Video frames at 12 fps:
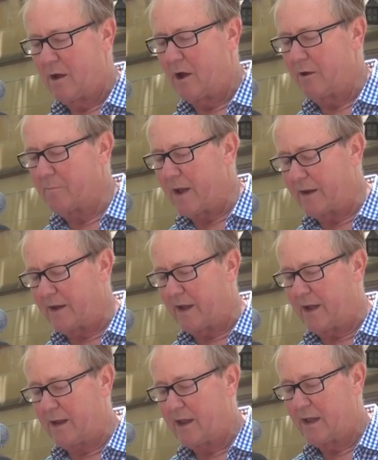On
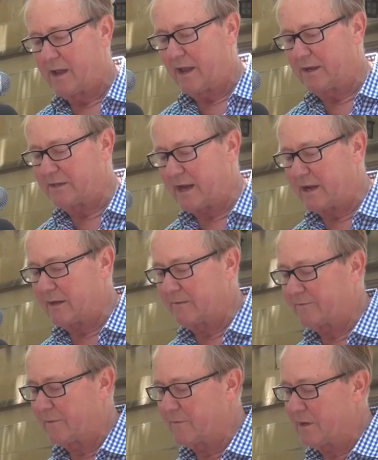Monday,
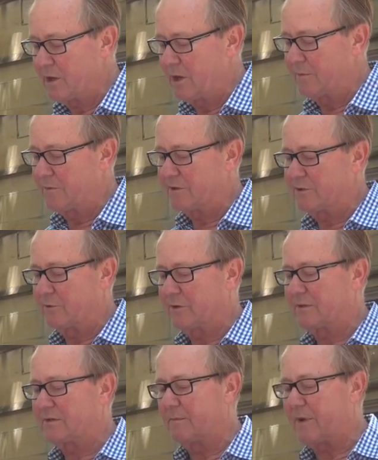executives from the Human
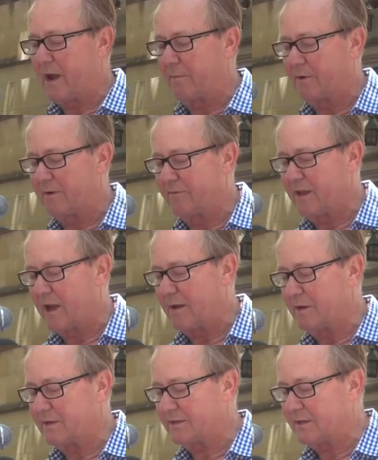Resources Department of the
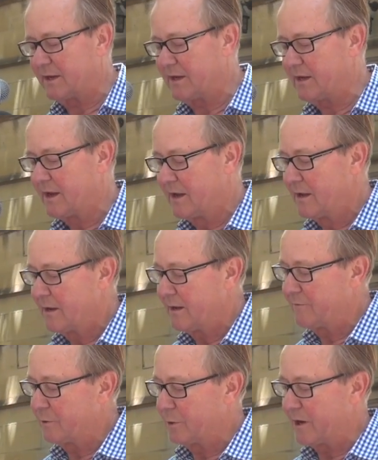ABC,
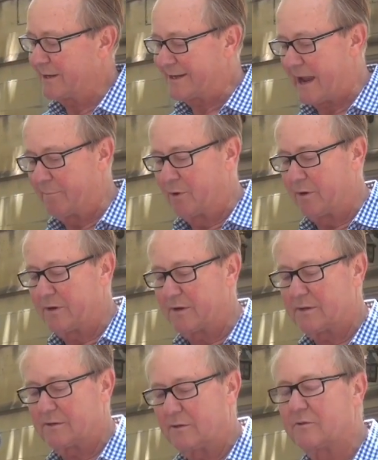if you are a
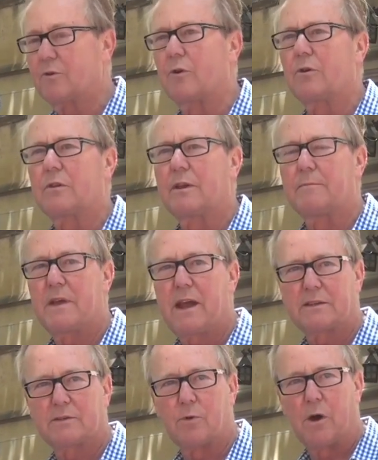tabloidist you'd call them
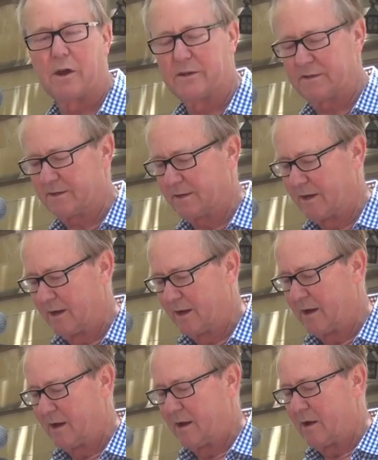hit squads,
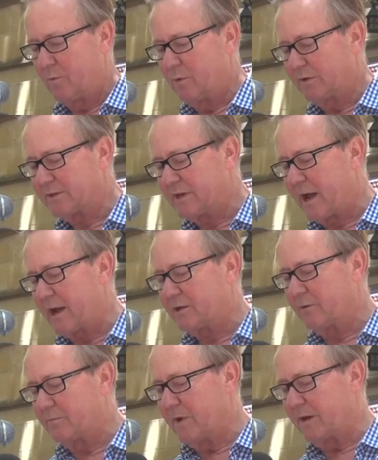will start
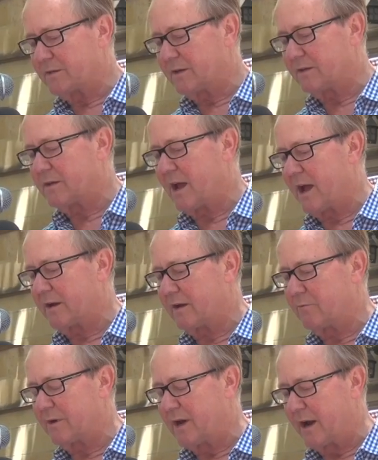to administer
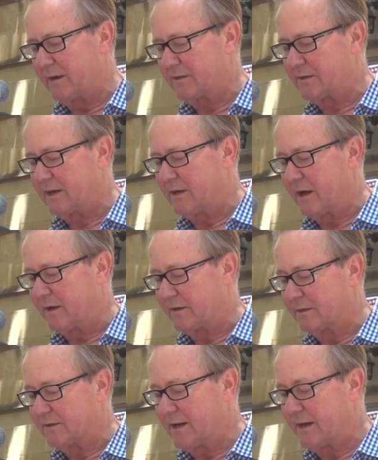targeted redundancy
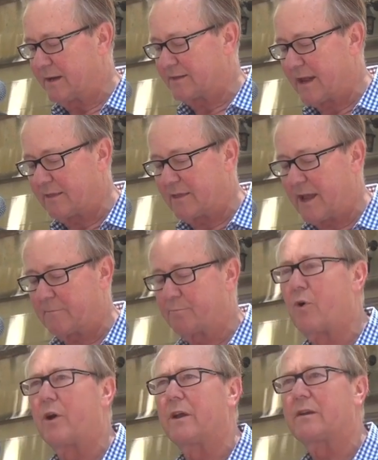notices. It is at that
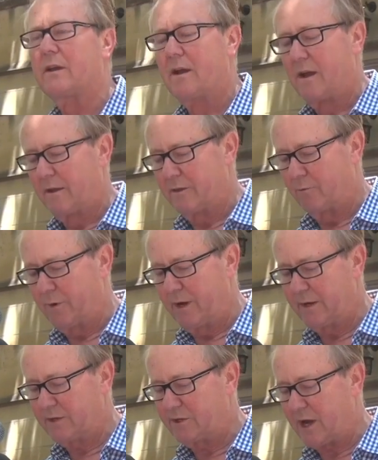point the
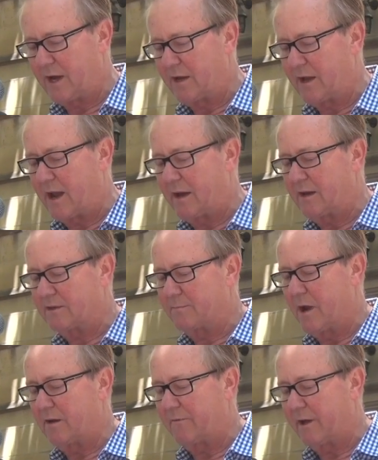real agenda and its
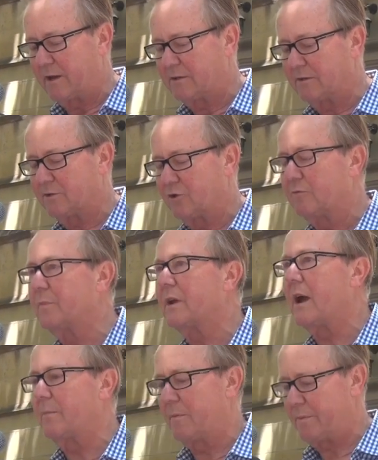motivation should
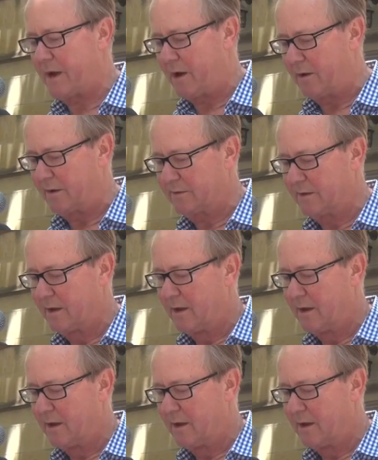become apparent.